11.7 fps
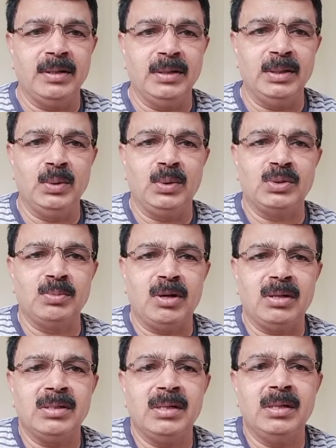Due to small
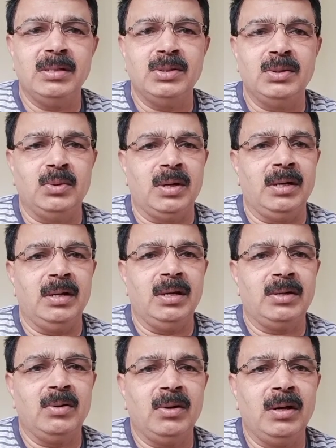size, due to high
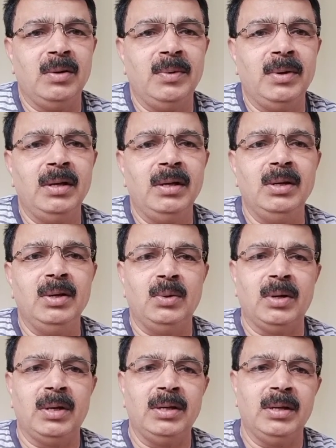electronegativity, due to
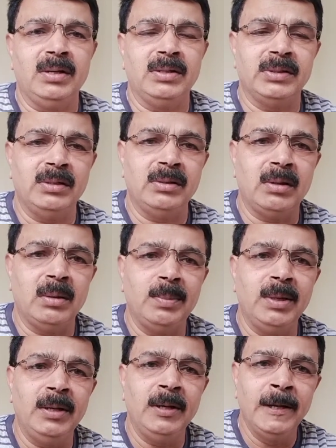high ionization enthalpy,